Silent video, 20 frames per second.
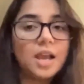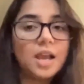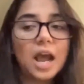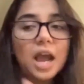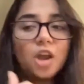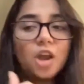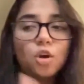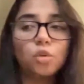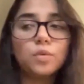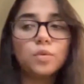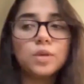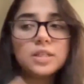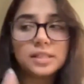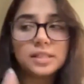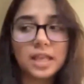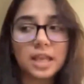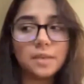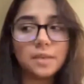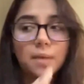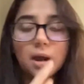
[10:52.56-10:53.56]
I always
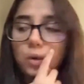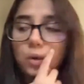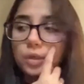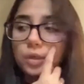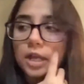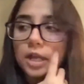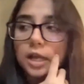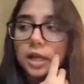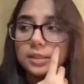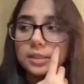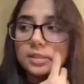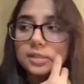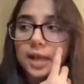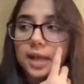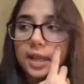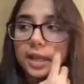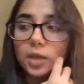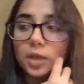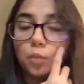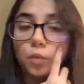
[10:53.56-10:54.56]
came out the other
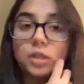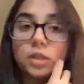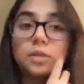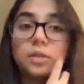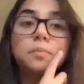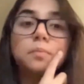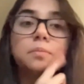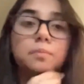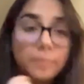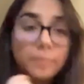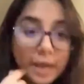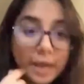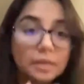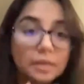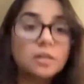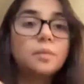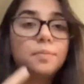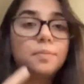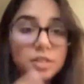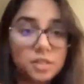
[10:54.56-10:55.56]
side with
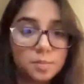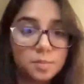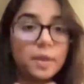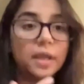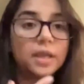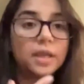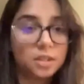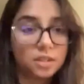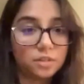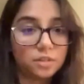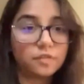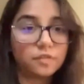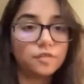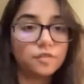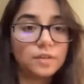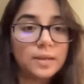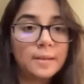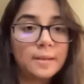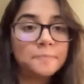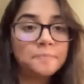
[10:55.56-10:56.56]
better perspective.
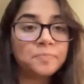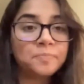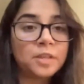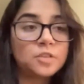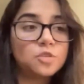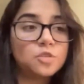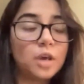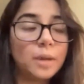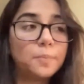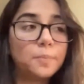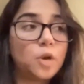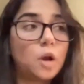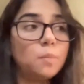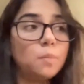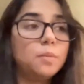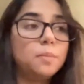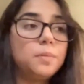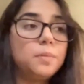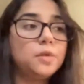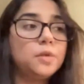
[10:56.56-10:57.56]
So I
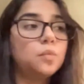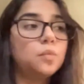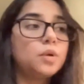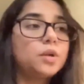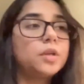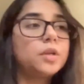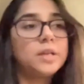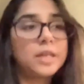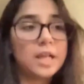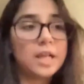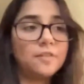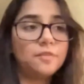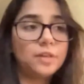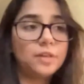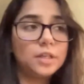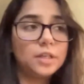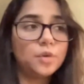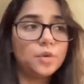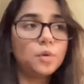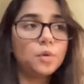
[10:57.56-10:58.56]
probably wouldn't have
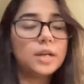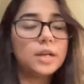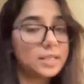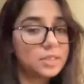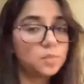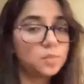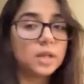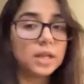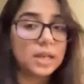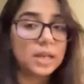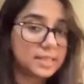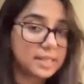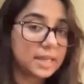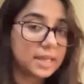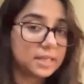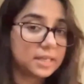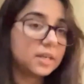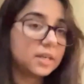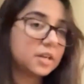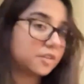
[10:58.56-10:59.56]
delivered as well as
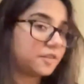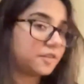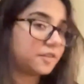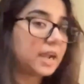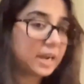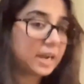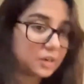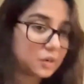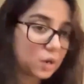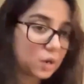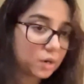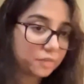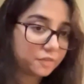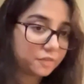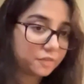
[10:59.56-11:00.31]
I did if I had not